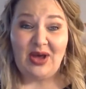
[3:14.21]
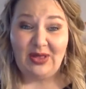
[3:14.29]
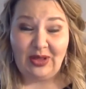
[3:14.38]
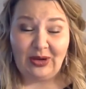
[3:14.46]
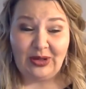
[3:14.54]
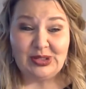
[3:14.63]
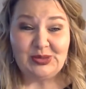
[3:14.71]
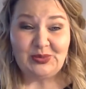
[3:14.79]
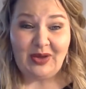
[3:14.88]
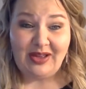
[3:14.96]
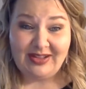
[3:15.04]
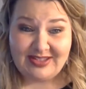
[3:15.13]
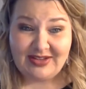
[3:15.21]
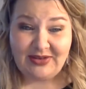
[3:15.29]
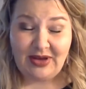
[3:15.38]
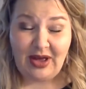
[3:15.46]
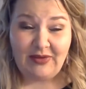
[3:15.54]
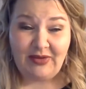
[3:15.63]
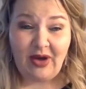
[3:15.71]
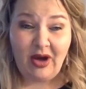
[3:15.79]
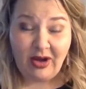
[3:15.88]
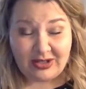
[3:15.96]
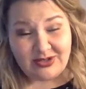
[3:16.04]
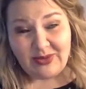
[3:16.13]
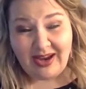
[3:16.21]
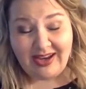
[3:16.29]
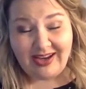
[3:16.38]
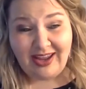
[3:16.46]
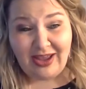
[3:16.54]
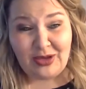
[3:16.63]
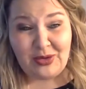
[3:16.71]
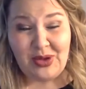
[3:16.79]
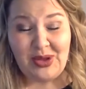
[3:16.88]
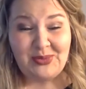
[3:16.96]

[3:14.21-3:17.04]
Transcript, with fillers: large runs of, of hogs right now,